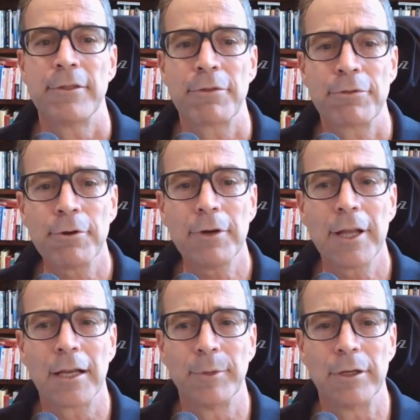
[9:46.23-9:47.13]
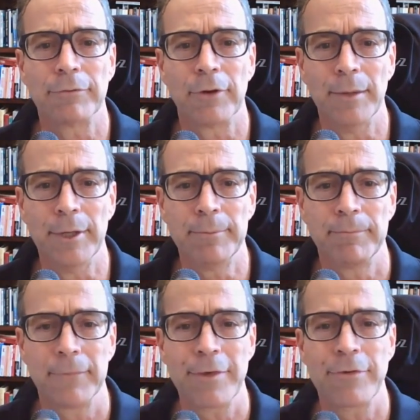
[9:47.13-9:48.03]
The third element of
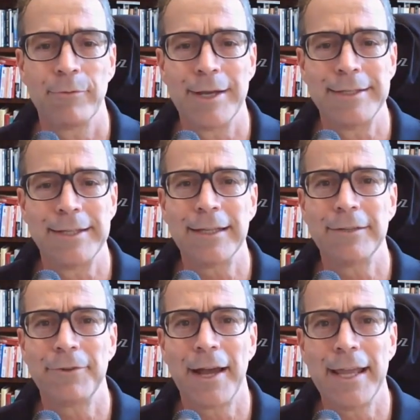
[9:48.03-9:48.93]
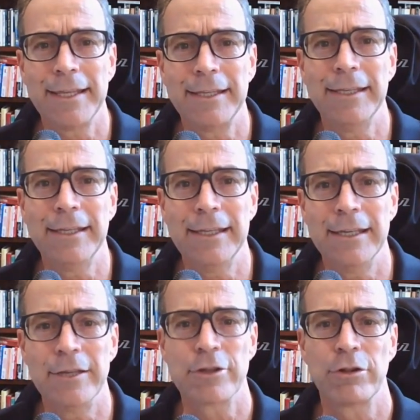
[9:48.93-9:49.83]
framing is to identify
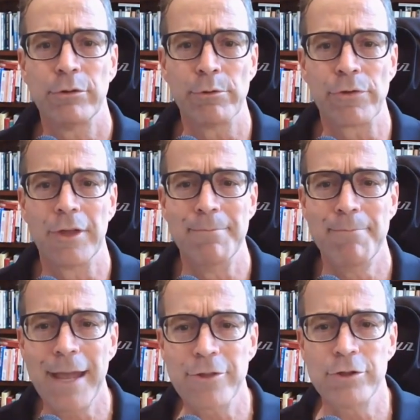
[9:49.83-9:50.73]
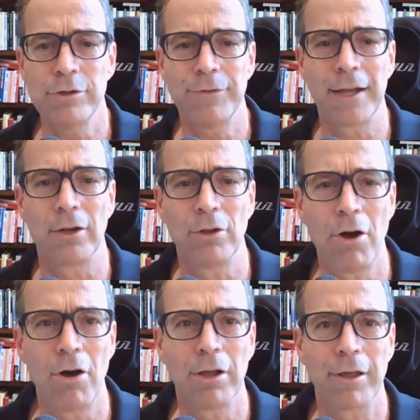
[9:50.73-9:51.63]
key issues. Imagine you've had a
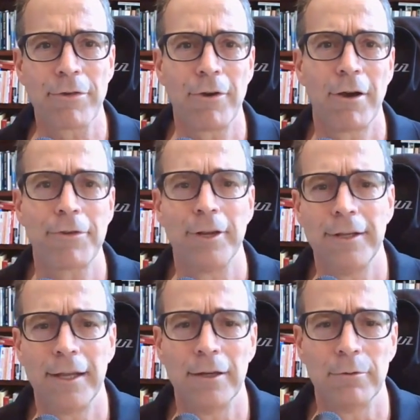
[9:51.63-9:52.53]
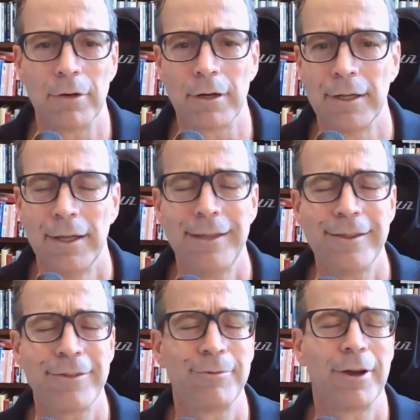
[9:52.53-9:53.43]
long, exhausting day at work.
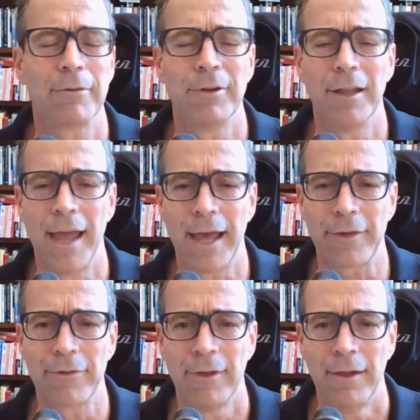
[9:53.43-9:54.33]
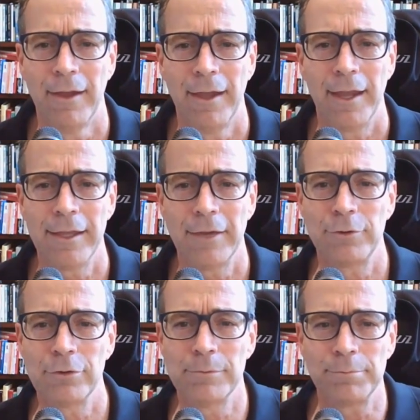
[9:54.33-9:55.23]
You just want to relax. And you have
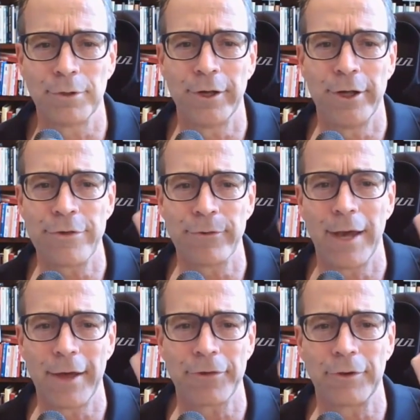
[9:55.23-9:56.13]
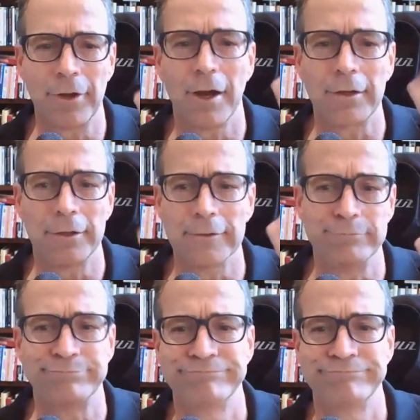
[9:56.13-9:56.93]
2 employees who ask to talk to you.